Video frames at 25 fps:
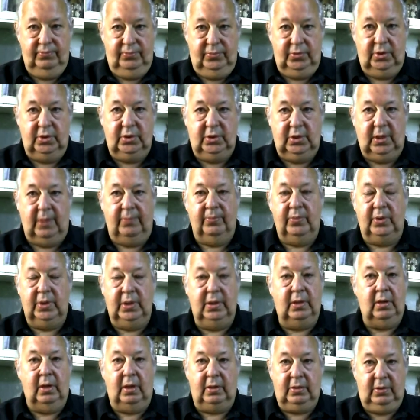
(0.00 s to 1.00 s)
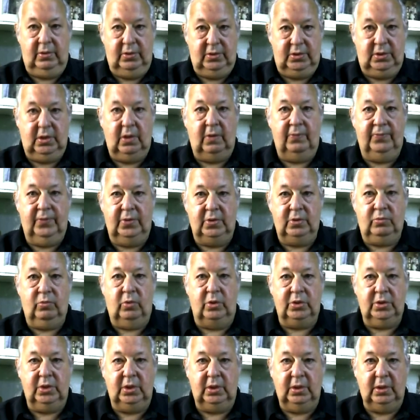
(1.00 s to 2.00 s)
to somebody like yourself that's
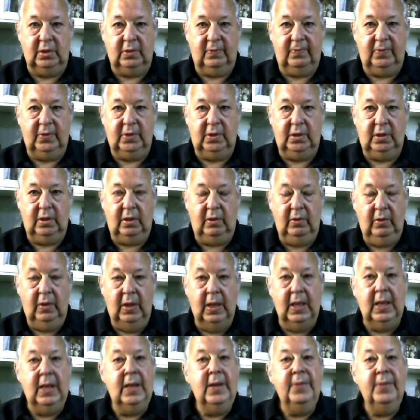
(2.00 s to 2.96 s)
watching this video,